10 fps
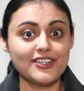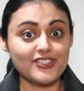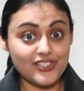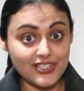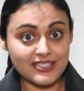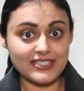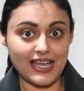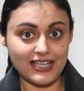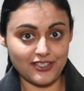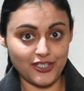just
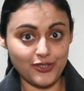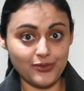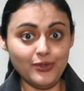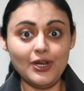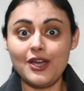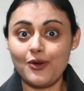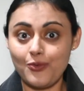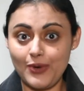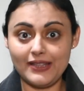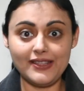as you
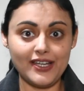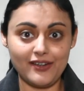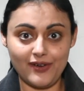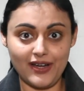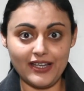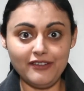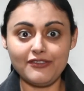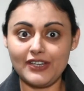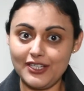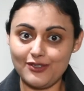when they arrive
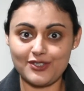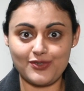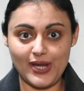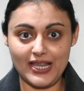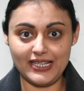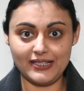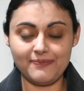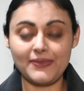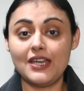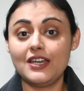in Australia.
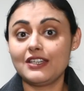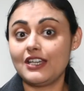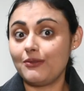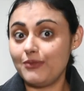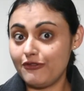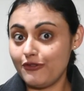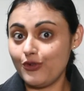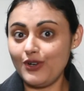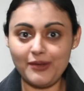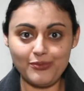Now
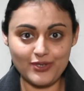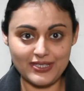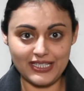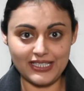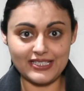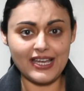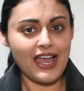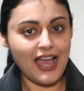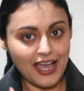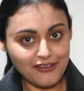before I proceed,
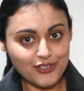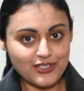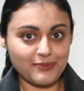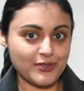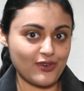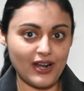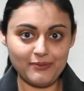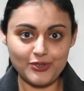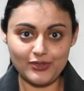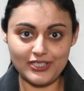have you
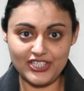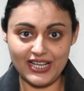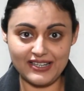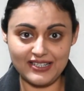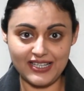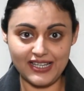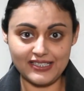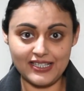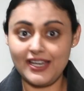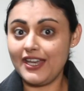subscribed to the channel
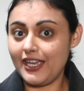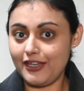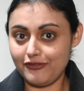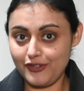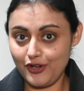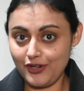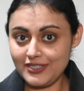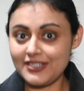yet? If not,